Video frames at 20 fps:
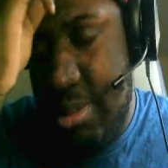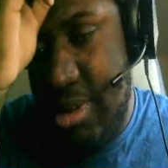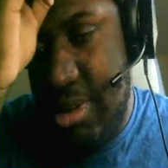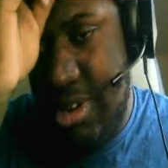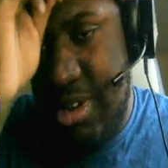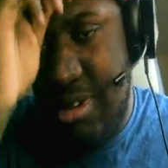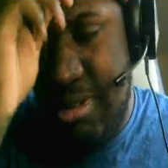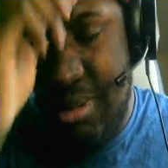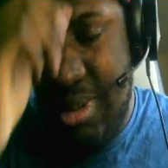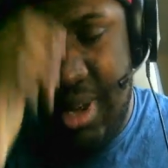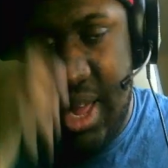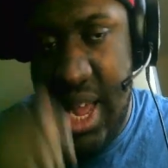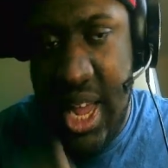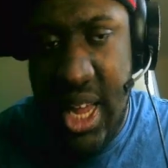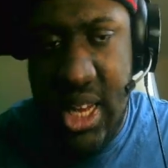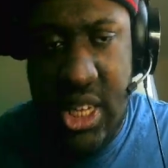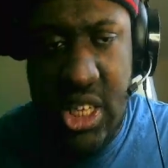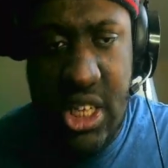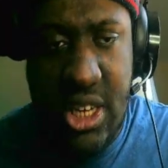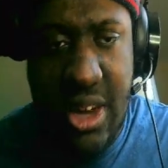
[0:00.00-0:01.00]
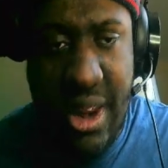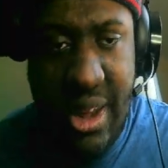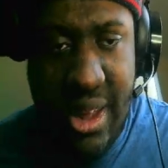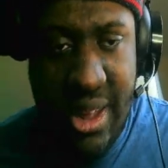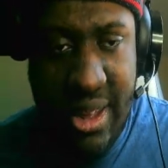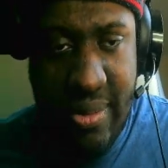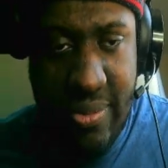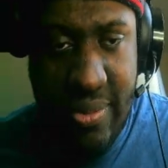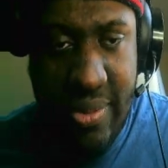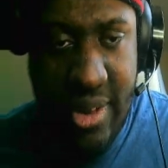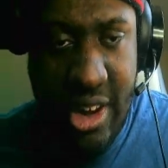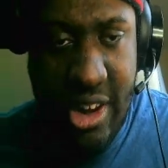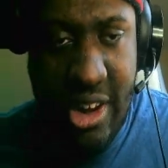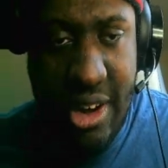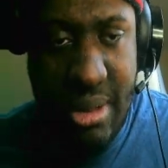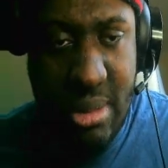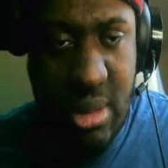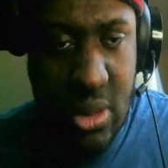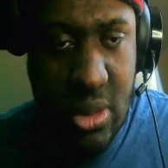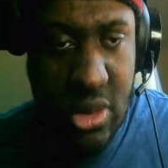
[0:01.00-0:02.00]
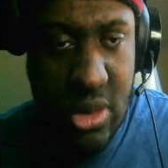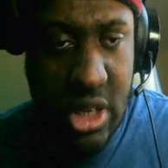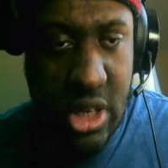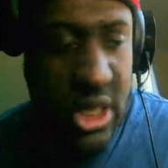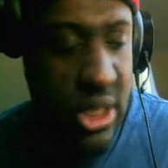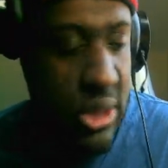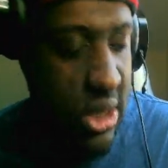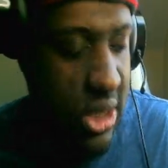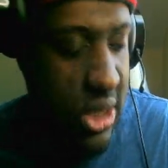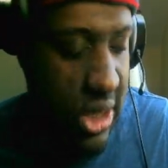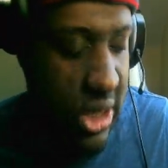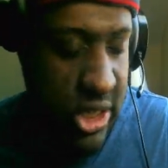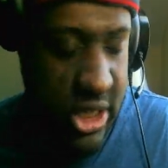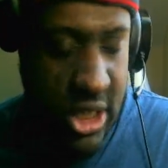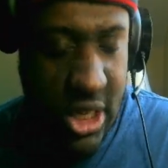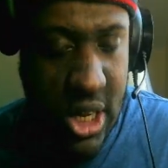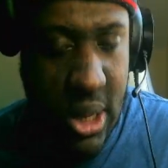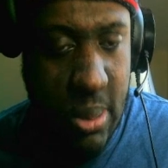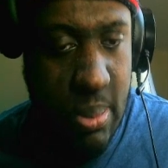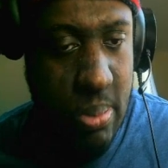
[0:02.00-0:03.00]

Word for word: don't like Charlotte Flair, of course, because um,